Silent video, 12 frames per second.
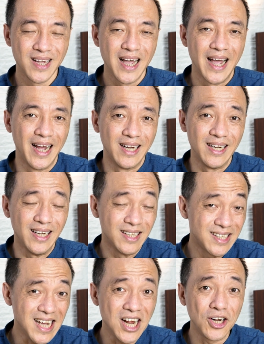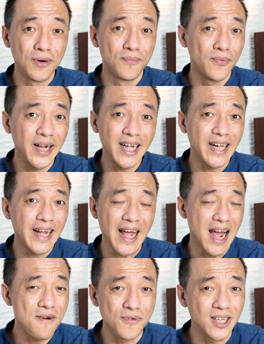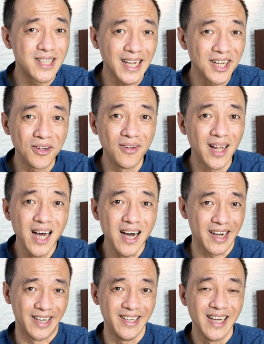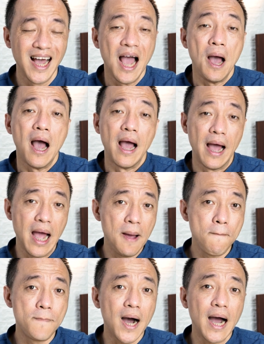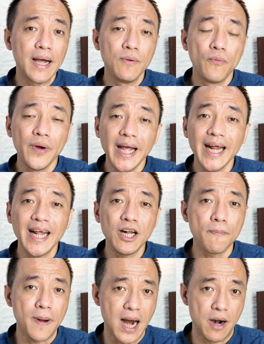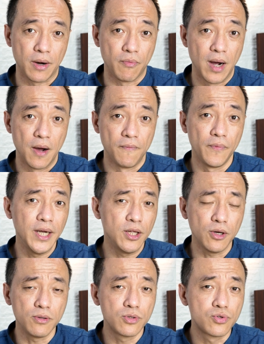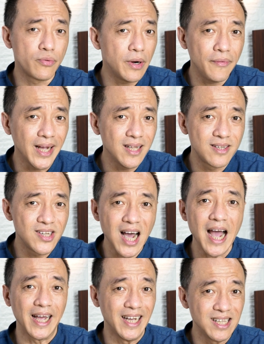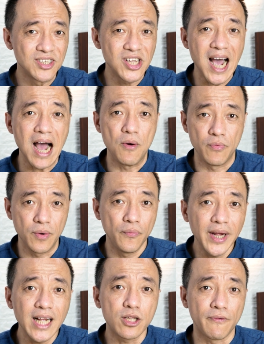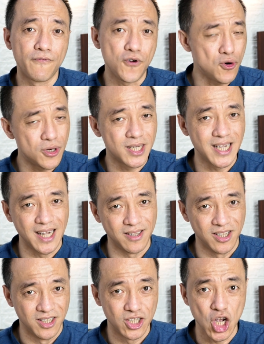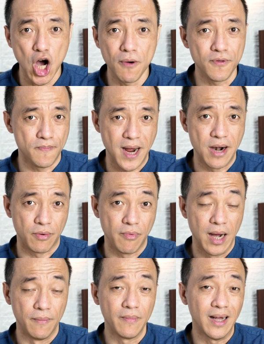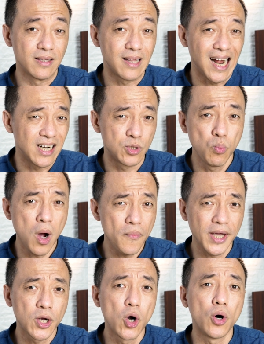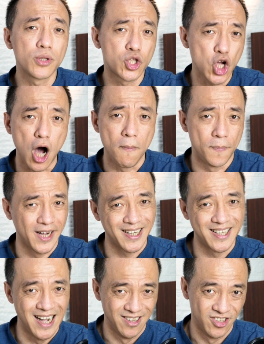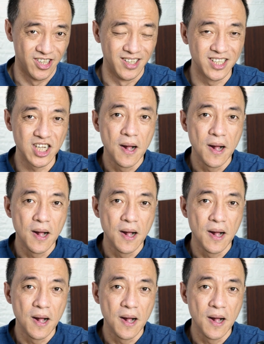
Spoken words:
And instead of reading every single line, and by reading the paragraph, we don't drill inside. Instead, we read the first sentence of the paragraph. That is what we call topic sentence.